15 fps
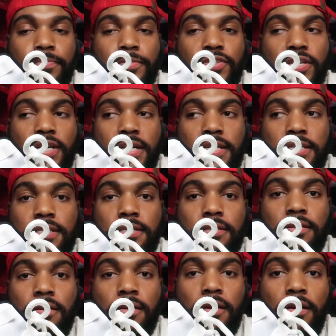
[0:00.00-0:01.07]

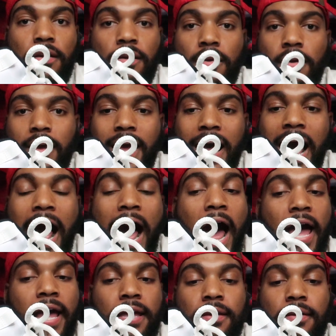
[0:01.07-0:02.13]
just
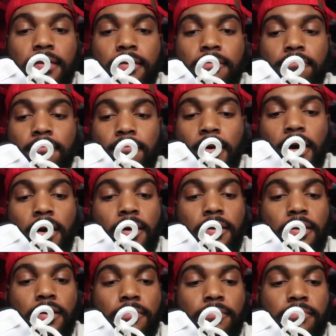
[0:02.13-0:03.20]
high
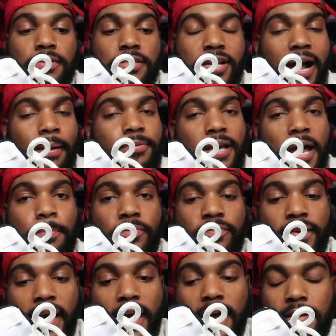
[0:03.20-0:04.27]
top type
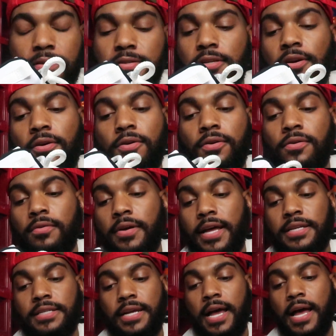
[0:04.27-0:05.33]
of guy. So
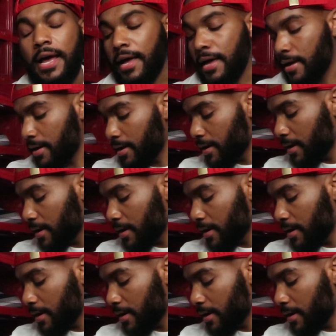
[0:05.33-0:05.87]
as I